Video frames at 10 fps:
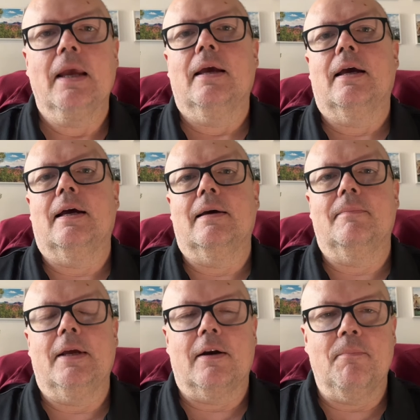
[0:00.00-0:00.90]

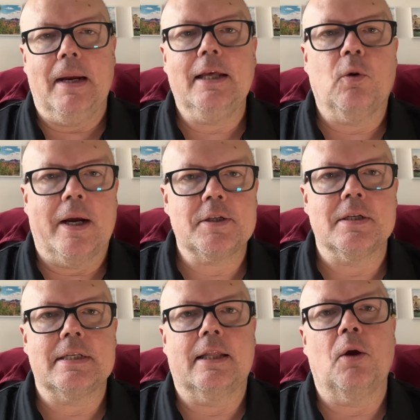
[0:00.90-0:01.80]
there are many
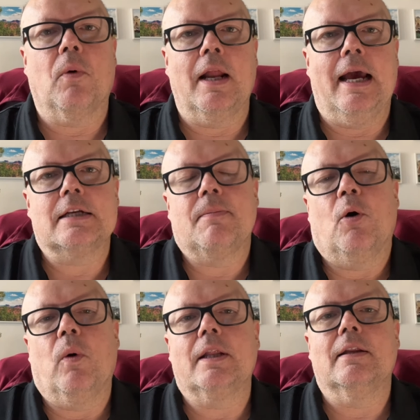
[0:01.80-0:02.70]
questions that they want to ask
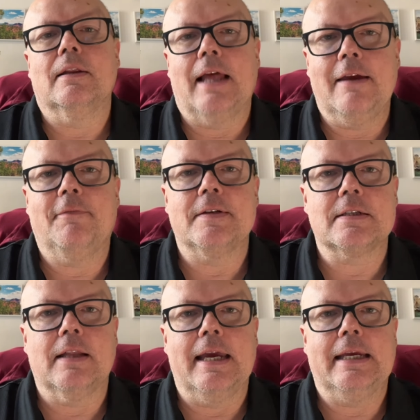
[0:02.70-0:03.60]
about what life is
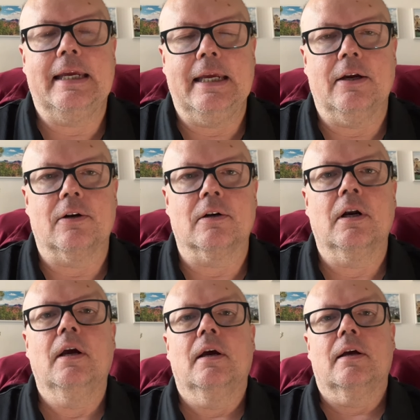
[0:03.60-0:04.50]
like here,
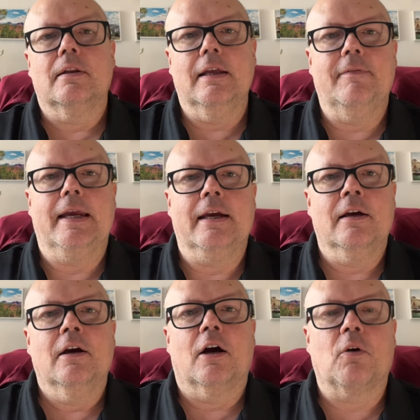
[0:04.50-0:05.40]
living
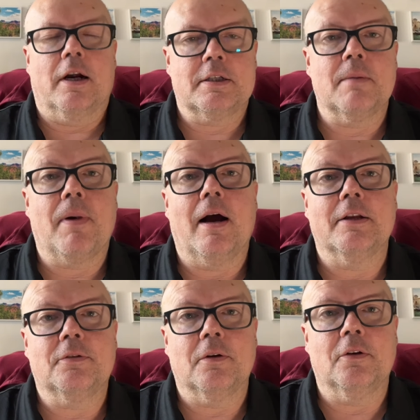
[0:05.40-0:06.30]
across the
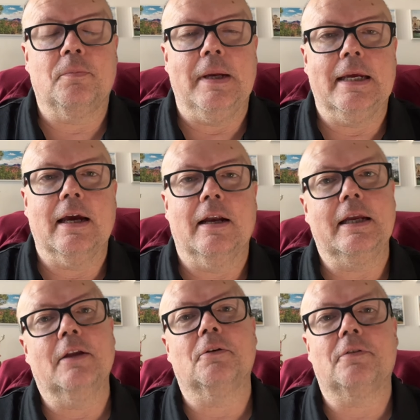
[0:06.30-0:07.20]
pond, so to speak, on
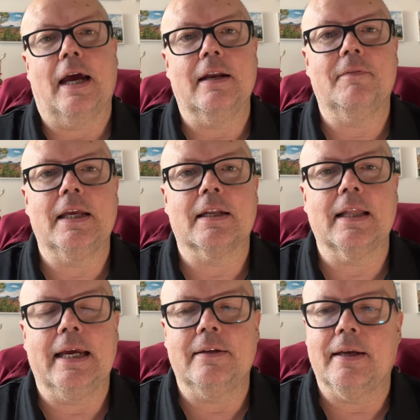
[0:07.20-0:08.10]
the other side of the
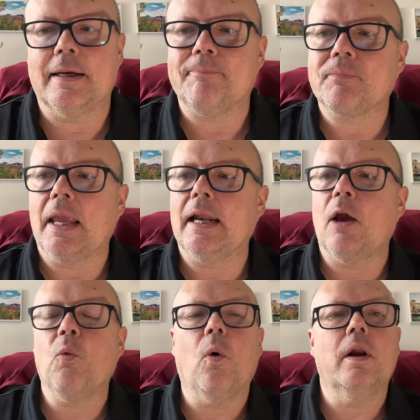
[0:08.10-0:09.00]
Atlantic. And I
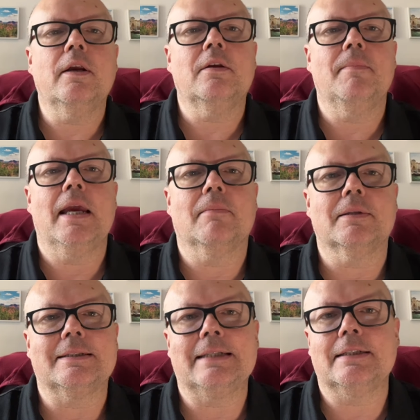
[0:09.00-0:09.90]
wanted to be able
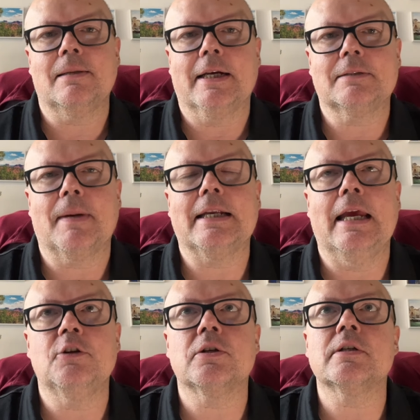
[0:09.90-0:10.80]
to set some
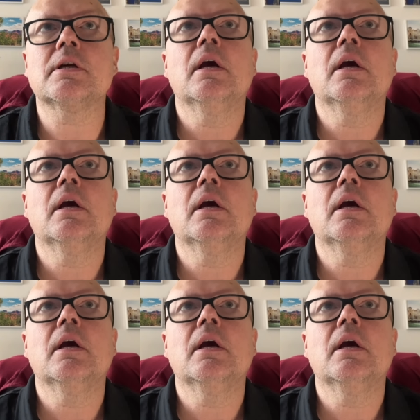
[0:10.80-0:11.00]
expectations